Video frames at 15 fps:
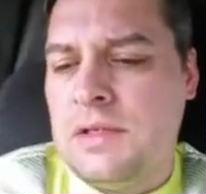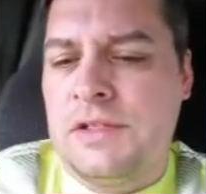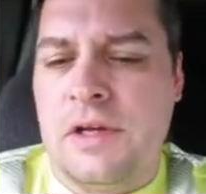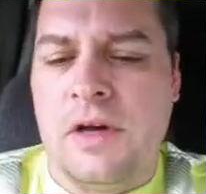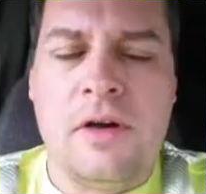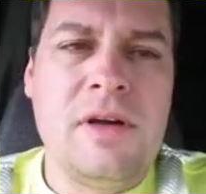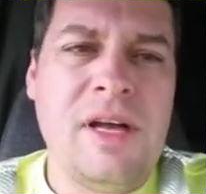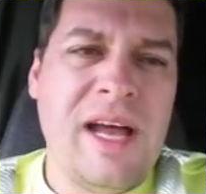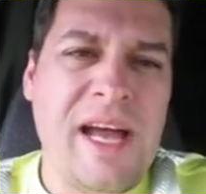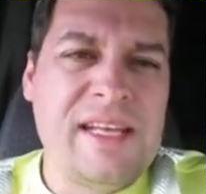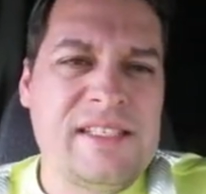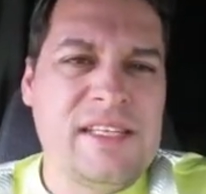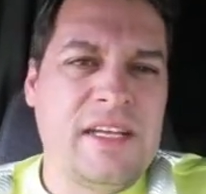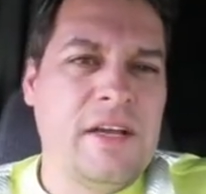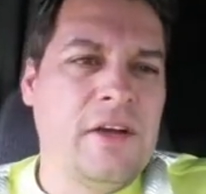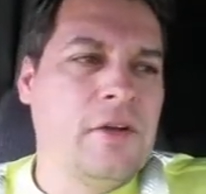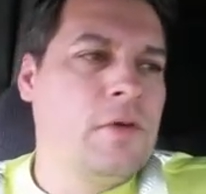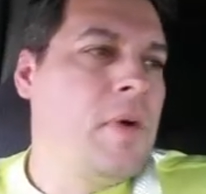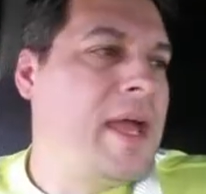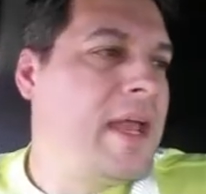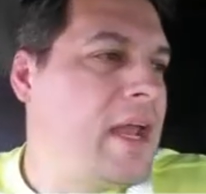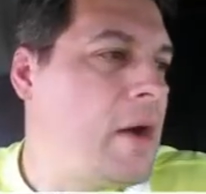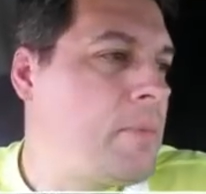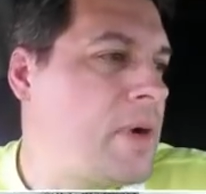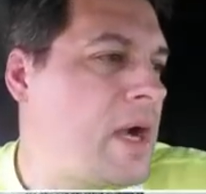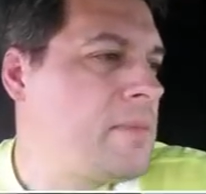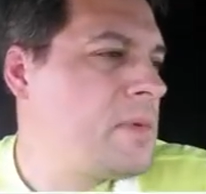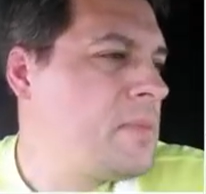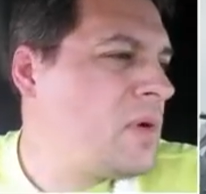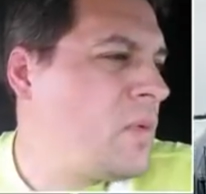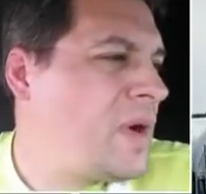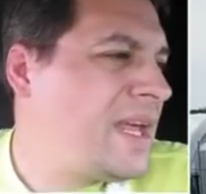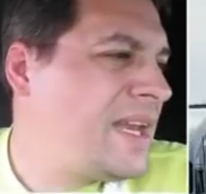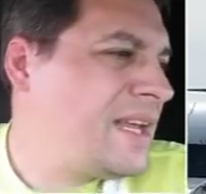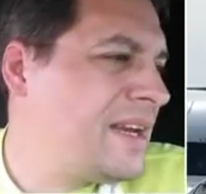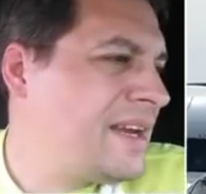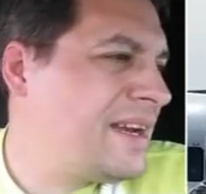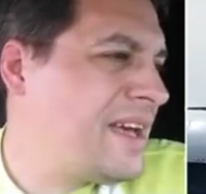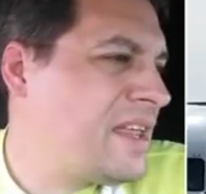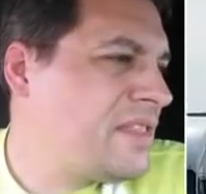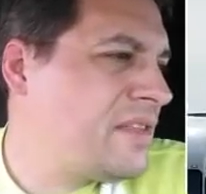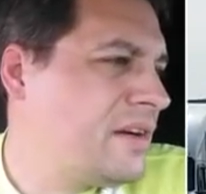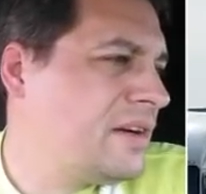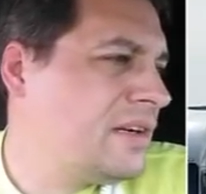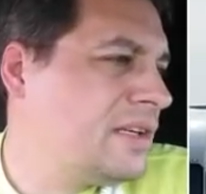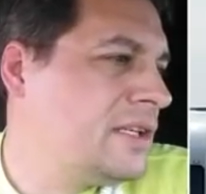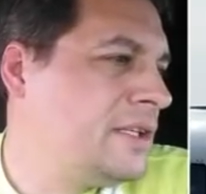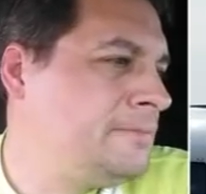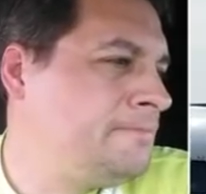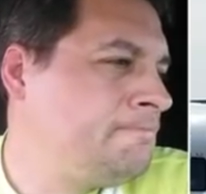So I sit here and wait. I'll probably be waiting another